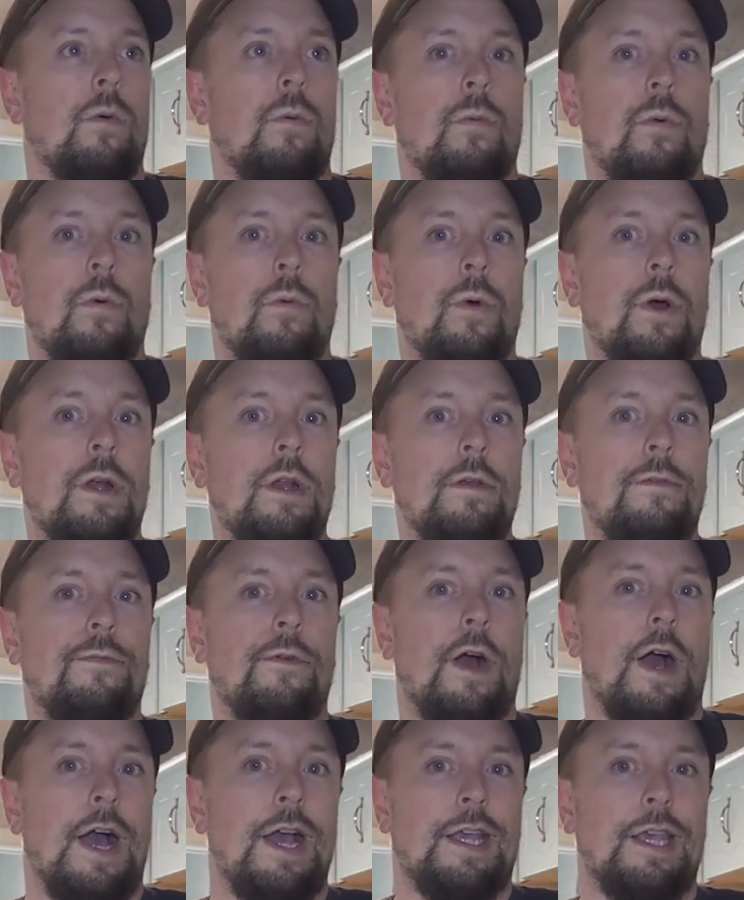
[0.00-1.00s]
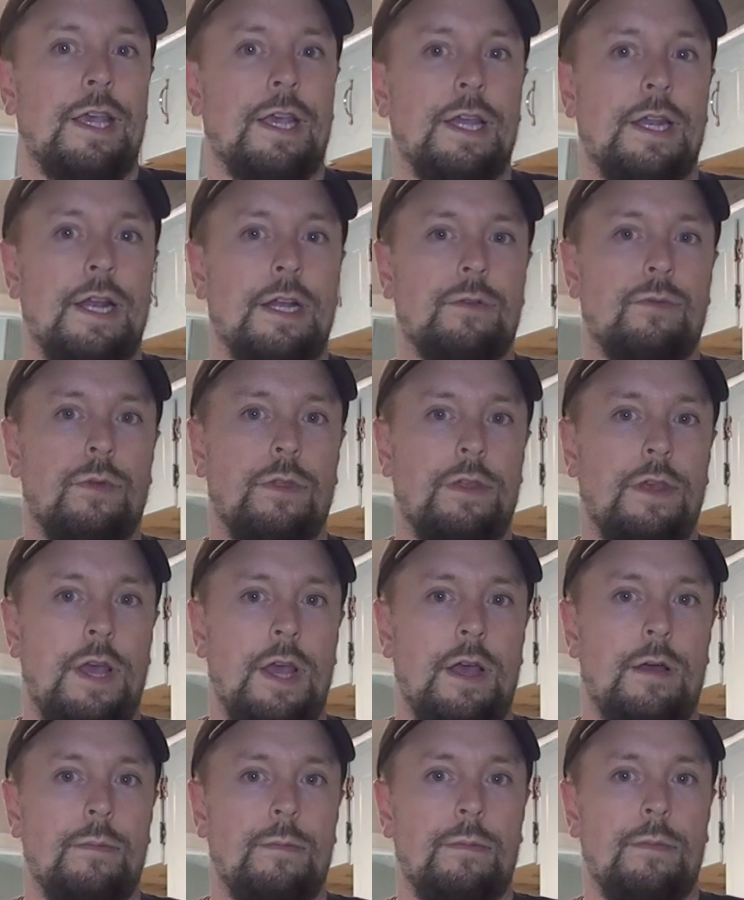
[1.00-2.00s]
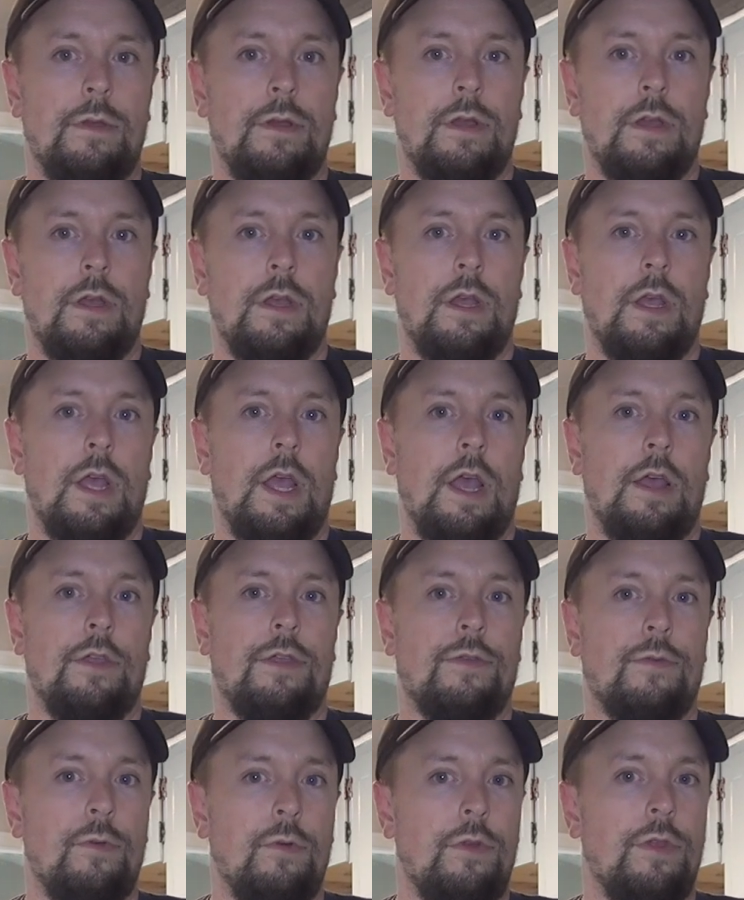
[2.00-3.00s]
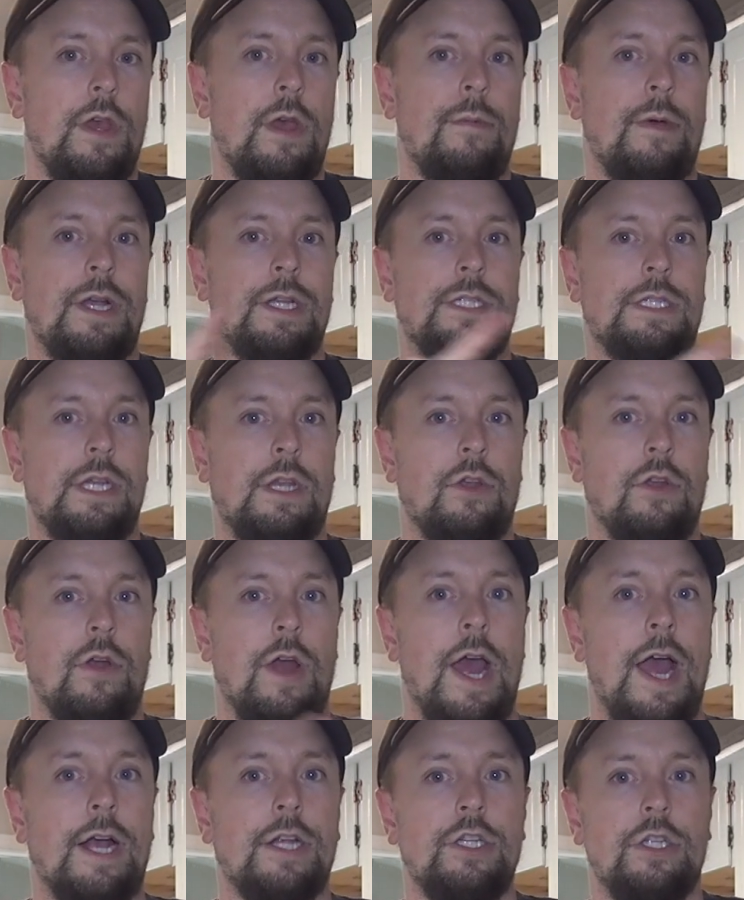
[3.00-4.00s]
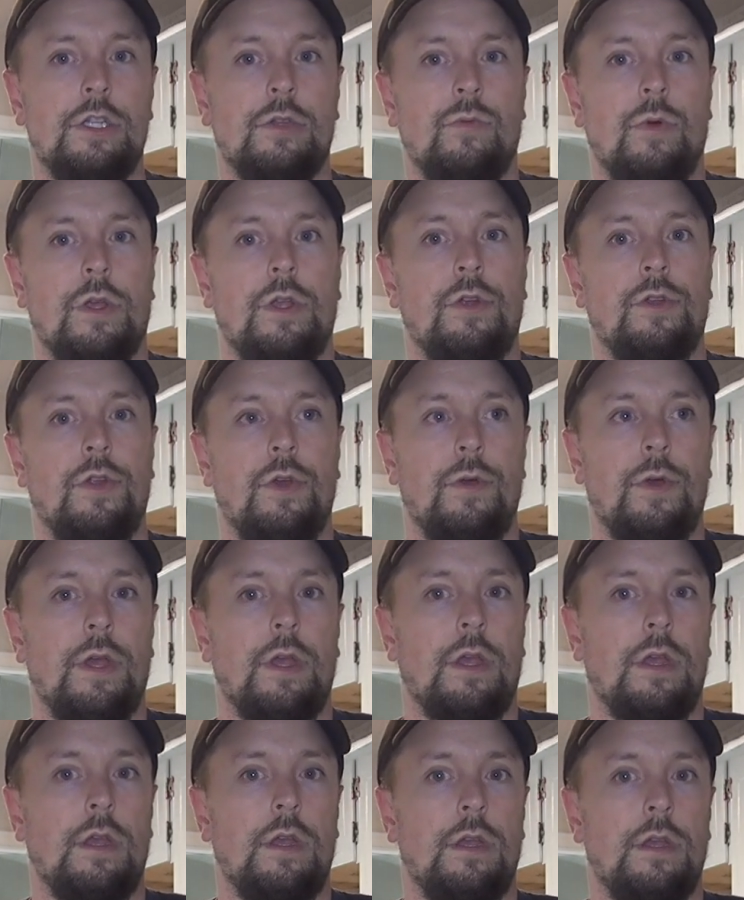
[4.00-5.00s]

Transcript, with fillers: Well, what if I can connect with them and through them I see your actions and what you're doing?